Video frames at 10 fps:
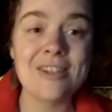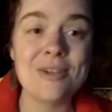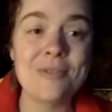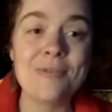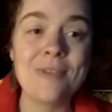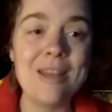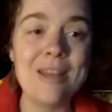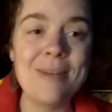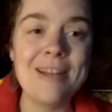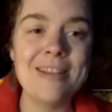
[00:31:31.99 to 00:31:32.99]
So if
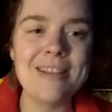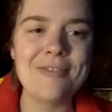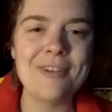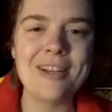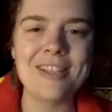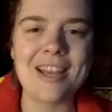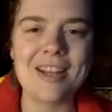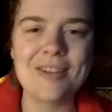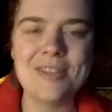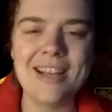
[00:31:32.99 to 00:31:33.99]
anybody has ever had a
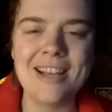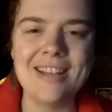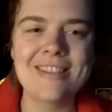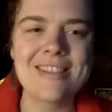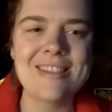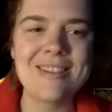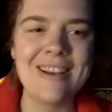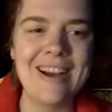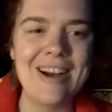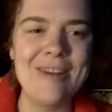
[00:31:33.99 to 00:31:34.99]
Zydeco dance,
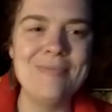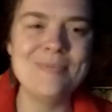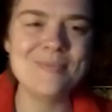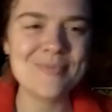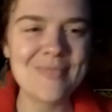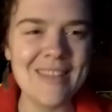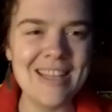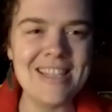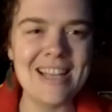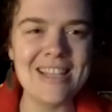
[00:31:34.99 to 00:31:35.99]

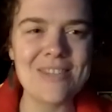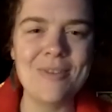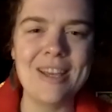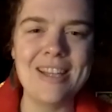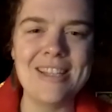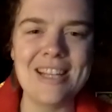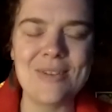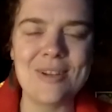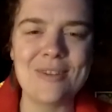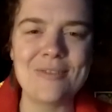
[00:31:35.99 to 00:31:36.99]
in days when we can dance
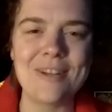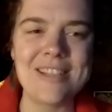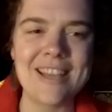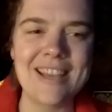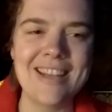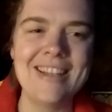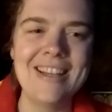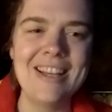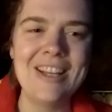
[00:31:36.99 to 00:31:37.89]
with our friends again,